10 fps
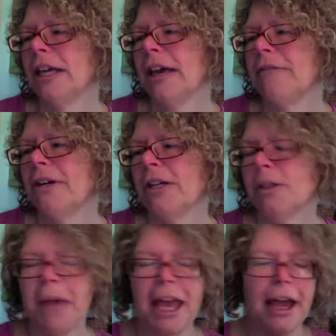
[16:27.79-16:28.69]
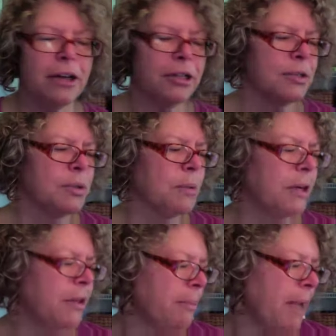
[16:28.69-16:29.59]
One of the patterns that I
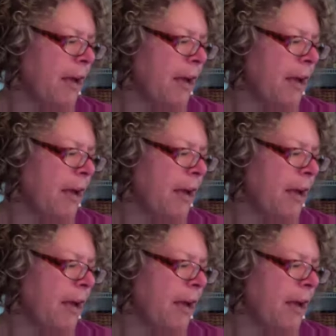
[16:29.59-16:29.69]
might